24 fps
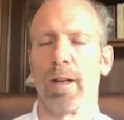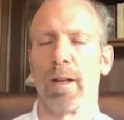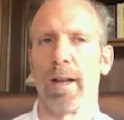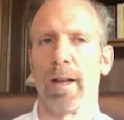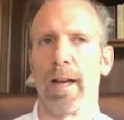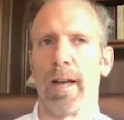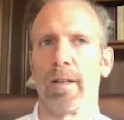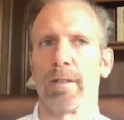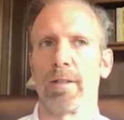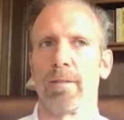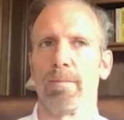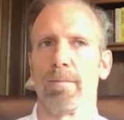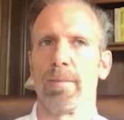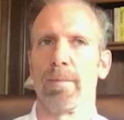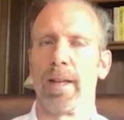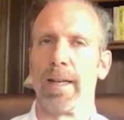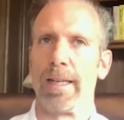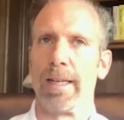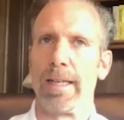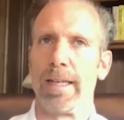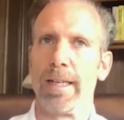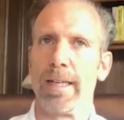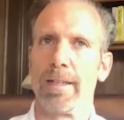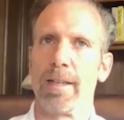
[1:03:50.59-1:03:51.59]
has,
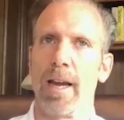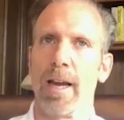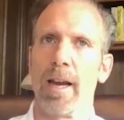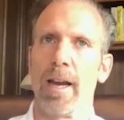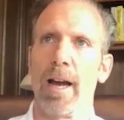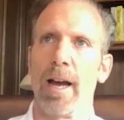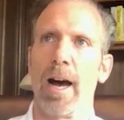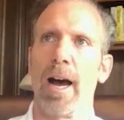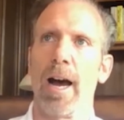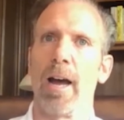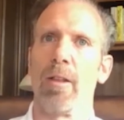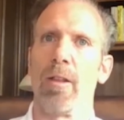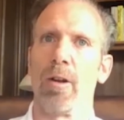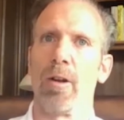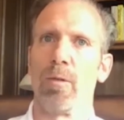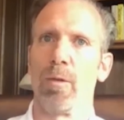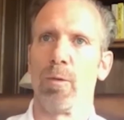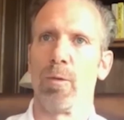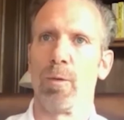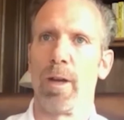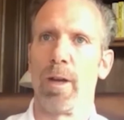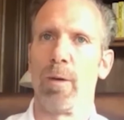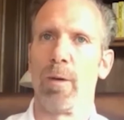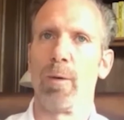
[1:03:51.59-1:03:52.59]
that needs AI
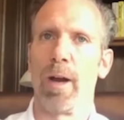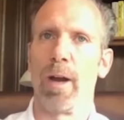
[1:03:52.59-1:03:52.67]
that we,